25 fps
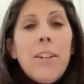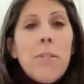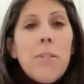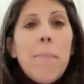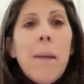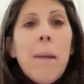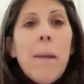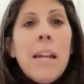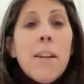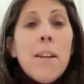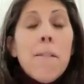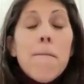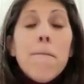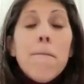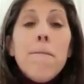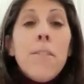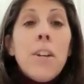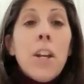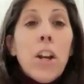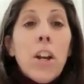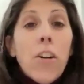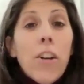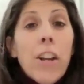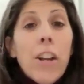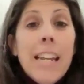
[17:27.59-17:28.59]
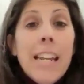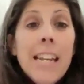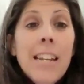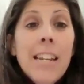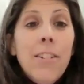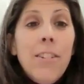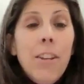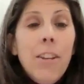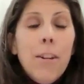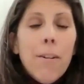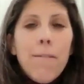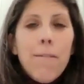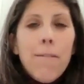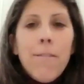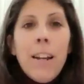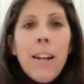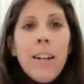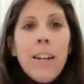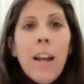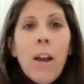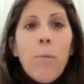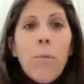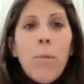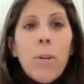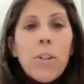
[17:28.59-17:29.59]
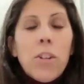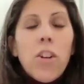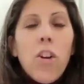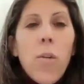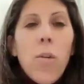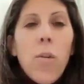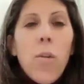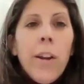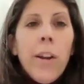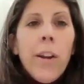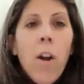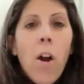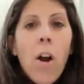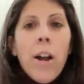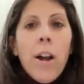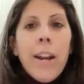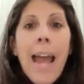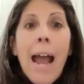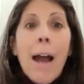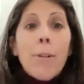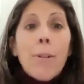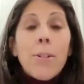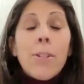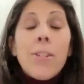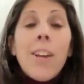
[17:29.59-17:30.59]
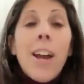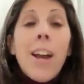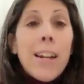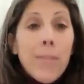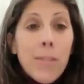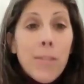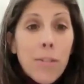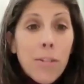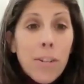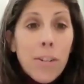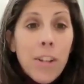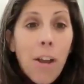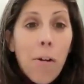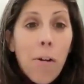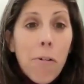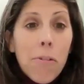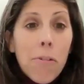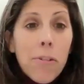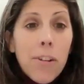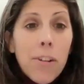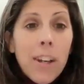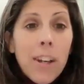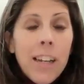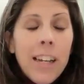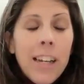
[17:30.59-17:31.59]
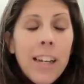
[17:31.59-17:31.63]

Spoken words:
has made it very easy to find out what's going on outside of yourself.